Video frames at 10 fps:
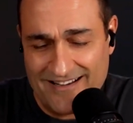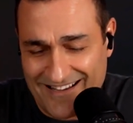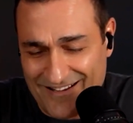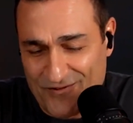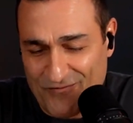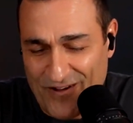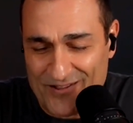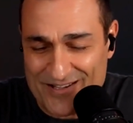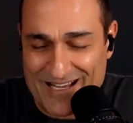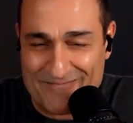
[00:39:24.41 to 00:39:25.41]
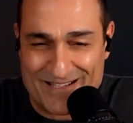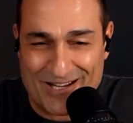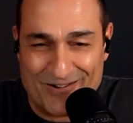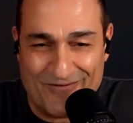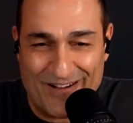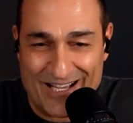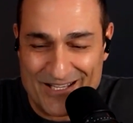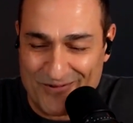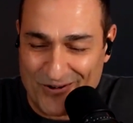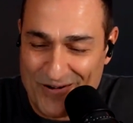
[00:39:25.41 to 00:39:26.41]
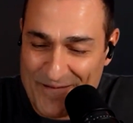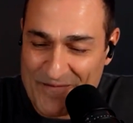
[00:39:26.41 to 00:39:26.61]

if you found this episode valuable.